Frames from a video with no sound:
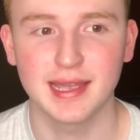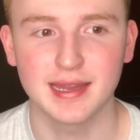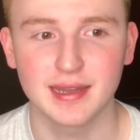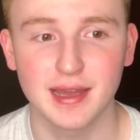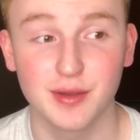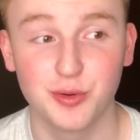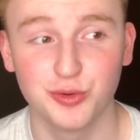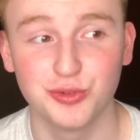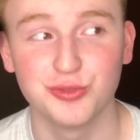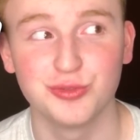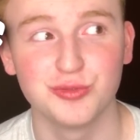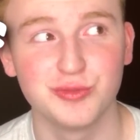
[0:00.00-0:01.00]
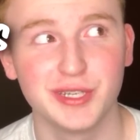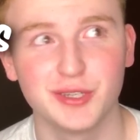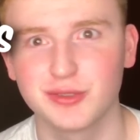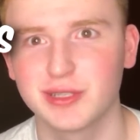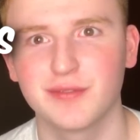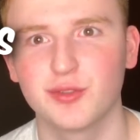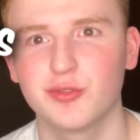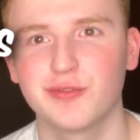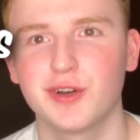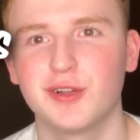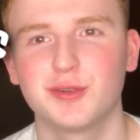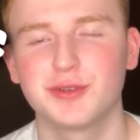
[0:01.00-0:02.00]
and I will, you know, give you a
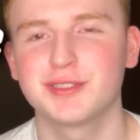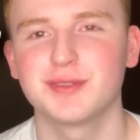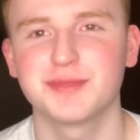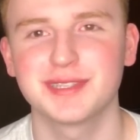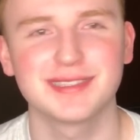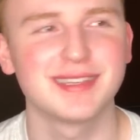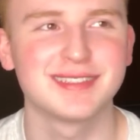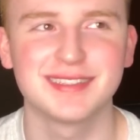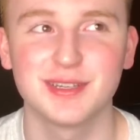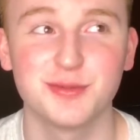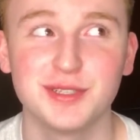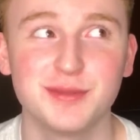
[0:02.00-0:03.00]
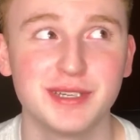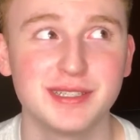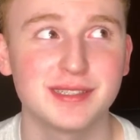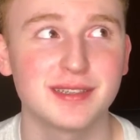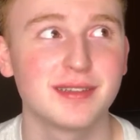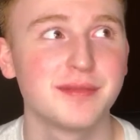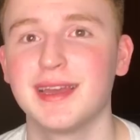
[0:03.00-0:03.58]
follow or something. That'd be amazing.